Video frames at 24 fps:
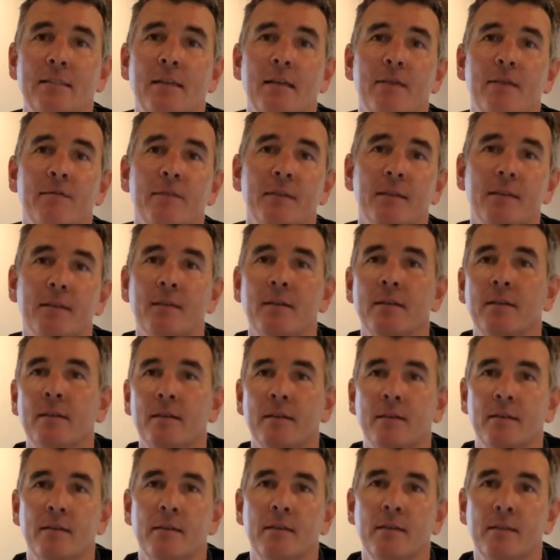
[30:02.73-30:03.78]
having
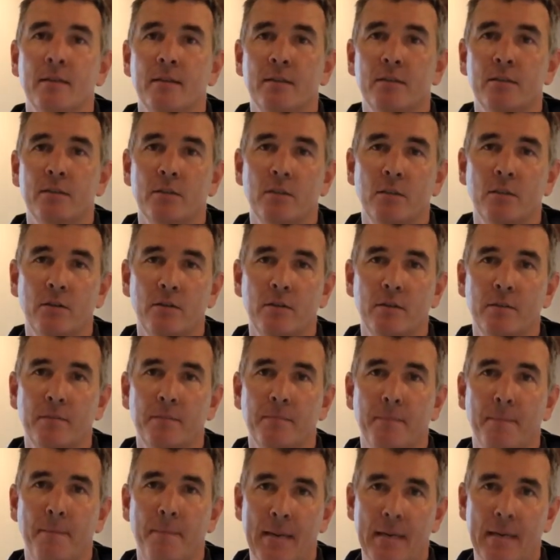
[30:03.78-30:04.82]
the solar
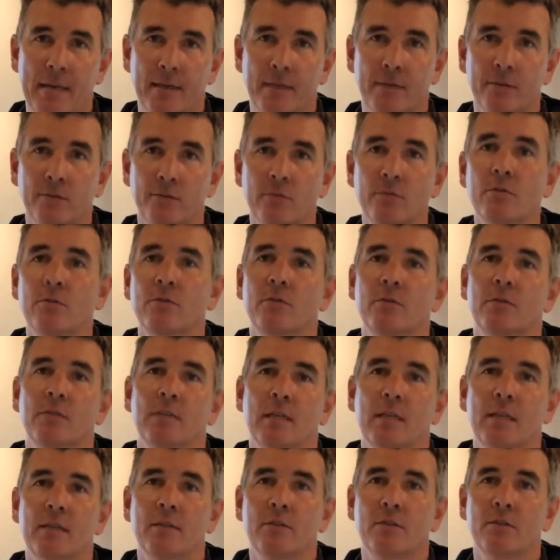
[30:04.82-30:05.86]
panels
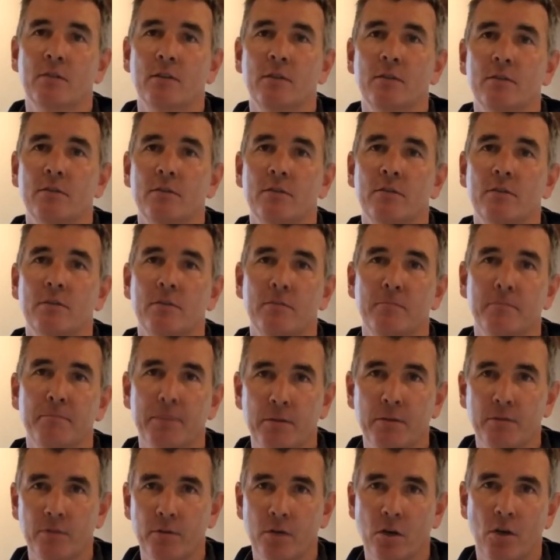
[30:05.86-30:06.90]
and the solar system
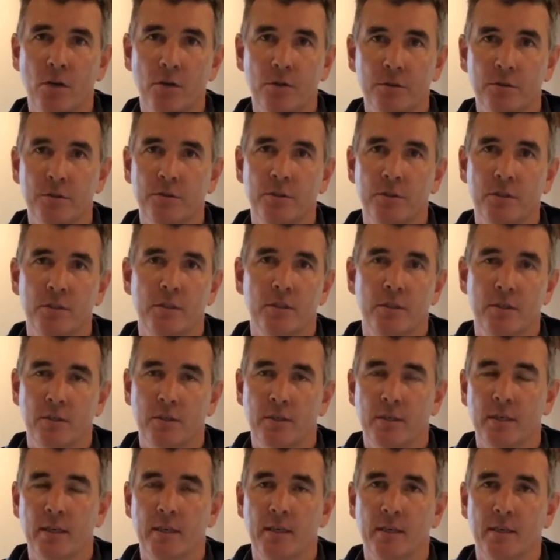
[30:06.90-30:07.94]
built onto the
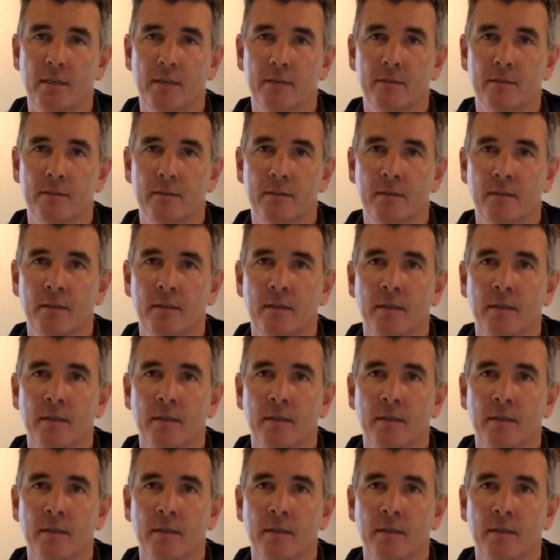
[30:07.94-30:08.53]
tiny house?